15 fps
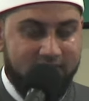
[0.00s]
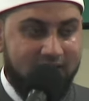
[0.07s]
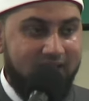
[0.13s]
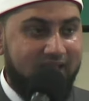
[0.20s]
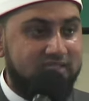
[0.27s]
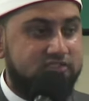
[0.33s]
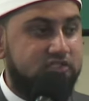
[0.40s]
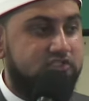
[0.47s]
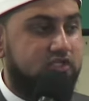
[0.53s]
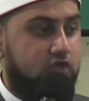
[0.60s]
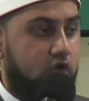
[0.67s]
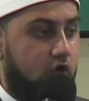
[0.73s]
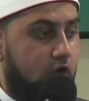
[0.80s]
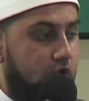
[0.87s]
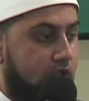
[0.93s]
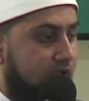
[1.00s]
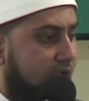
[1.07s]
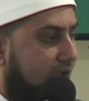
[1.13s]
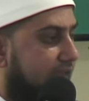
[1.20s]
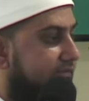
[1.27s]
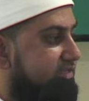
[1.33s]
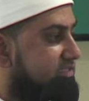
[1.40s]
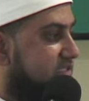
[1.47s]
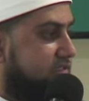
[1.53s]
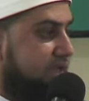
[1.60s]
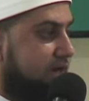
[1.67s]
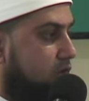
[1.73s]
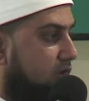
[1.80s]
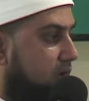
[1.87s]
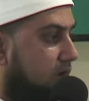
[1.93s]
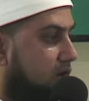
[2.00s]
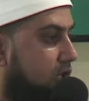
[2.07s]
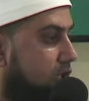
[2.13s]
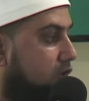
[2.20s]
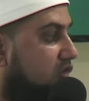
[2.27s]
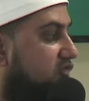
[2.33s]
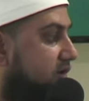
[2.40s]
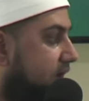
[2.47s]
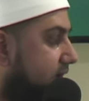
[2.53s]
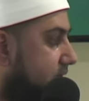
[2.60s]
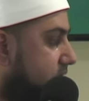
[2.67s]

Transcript: wa ta'ala answers the call, and this did not occur overnight.